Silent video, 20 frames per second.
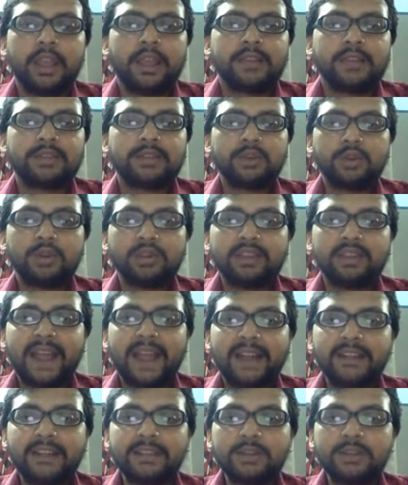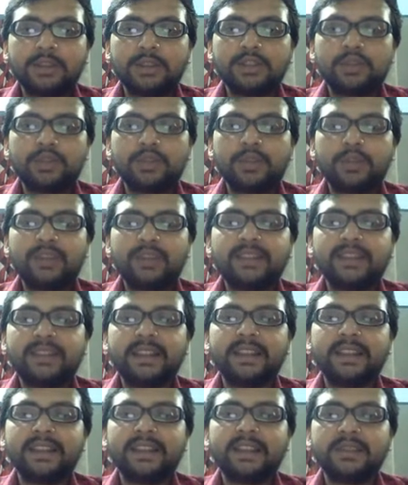So that is also
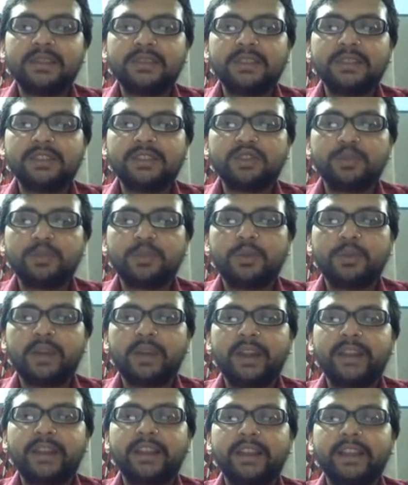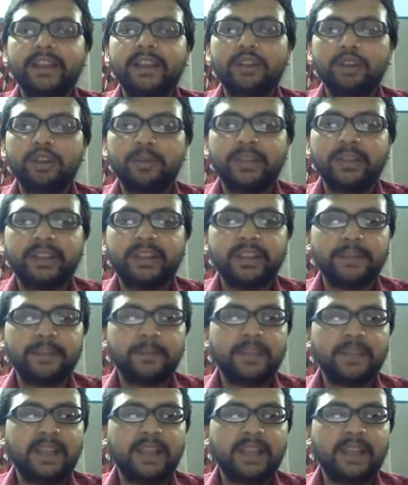basically helps us to provide anonymity.